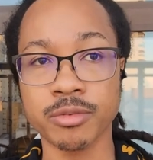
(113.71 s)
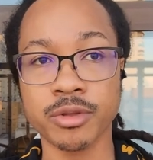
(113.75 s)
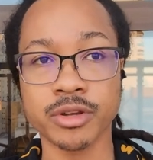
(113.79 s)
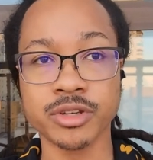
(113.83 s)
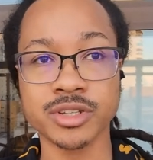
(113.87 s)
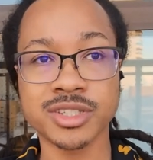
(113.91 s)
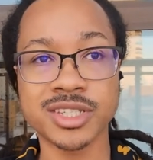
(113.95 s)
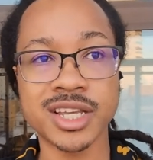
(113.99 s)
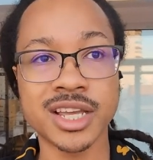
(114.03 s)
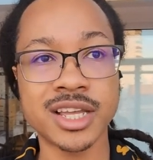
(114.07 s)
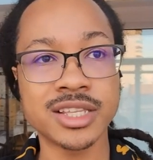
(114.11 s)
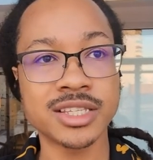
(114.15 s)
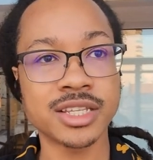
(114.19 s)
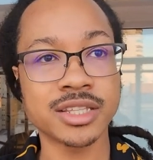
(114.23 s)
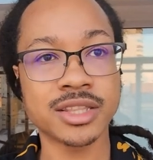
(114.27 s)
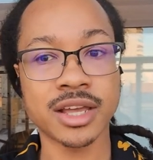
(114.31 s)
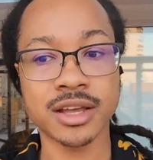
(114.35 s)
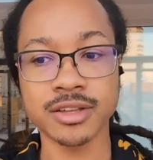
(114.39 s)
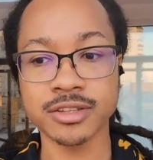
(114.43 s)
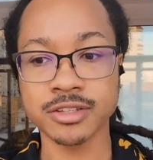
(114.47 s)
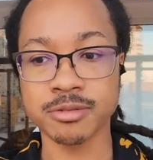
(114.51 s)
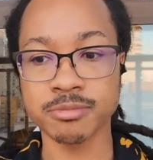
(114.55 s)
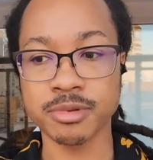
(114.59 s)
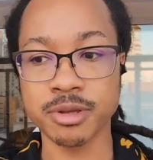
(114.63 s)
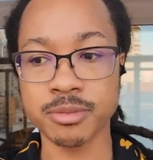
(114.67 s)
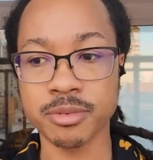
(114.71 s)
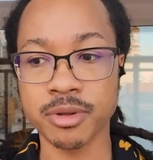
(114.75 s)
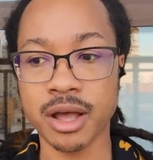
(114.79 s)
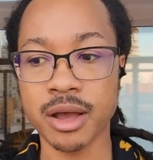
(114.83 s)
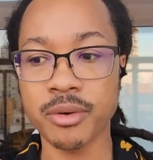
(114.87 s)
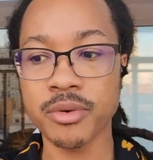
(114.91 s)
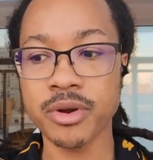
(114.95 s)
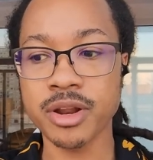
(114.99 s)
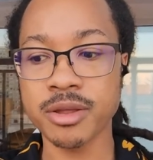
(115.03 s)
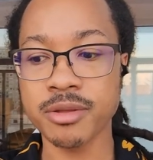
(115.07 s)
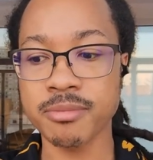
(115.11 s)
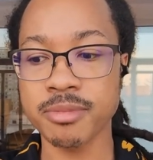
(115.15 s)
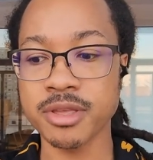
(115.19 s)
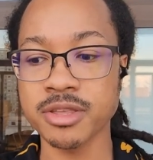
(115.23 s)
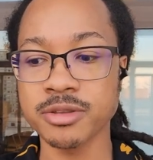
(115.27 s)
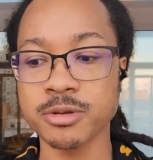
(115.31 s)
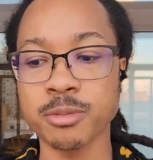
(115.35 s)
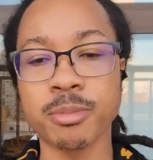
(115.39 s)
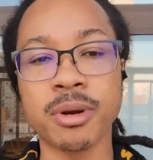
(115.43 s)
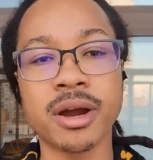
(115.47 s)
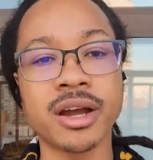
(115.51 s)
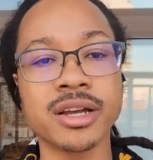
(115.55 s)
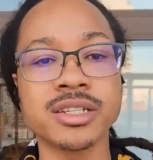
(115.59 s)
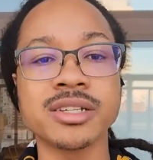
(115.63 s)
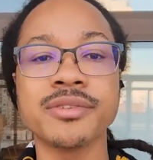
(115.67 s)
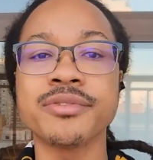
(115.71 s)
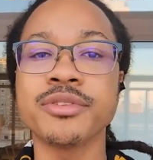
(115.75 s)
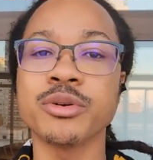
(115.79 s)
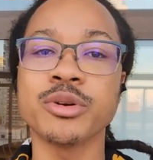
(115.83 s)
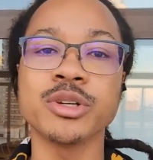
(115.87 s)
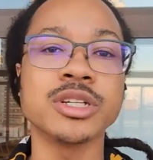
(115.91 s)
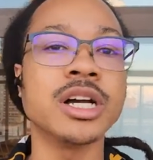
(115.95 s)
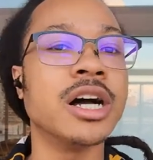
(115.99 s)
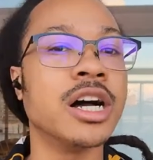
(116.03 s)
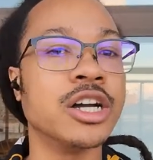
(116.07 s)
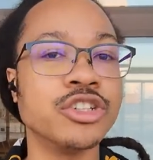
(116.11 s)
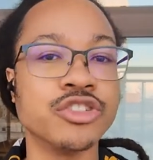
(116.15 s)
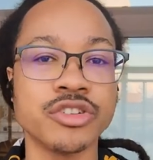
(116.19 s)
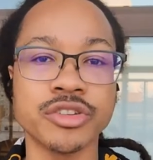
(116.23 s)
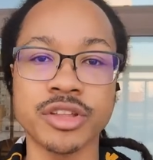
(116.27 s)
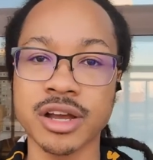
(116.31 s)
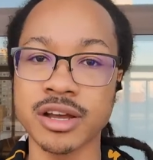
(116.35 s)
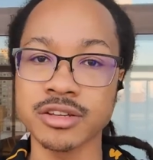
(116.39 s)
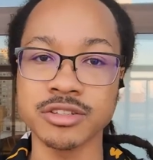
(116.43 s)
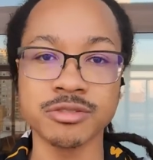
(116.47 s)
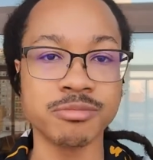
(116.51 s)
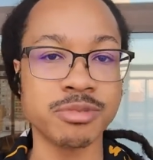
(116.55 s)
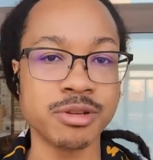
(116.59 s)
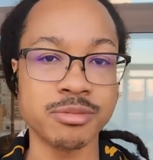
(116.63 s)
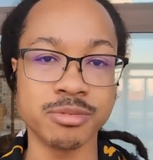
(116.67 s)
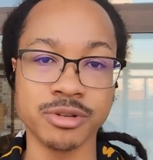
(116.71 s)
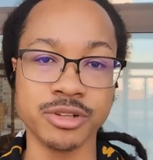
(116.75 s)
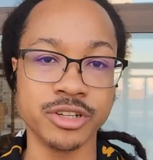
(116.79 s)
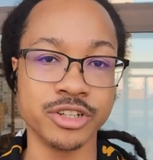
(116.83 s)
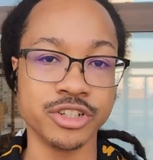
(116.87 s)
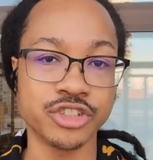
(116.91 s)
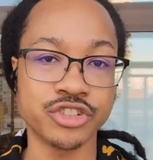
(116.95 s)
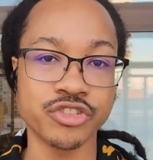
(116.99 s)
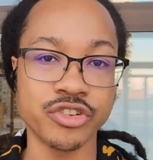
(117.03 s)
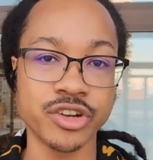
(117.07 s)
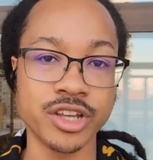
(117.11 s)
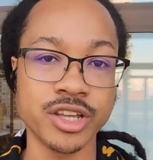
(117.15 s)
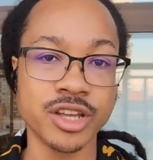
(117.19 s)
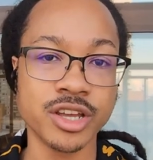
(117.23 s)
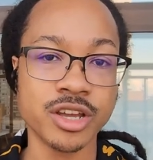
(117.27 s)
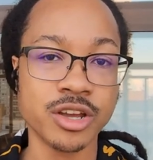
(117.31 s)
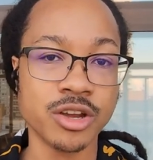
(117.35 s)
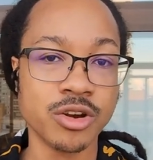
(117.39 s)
There's tens of thousands of people. I wouldn't be surprised if there was one hundred thousand people in the street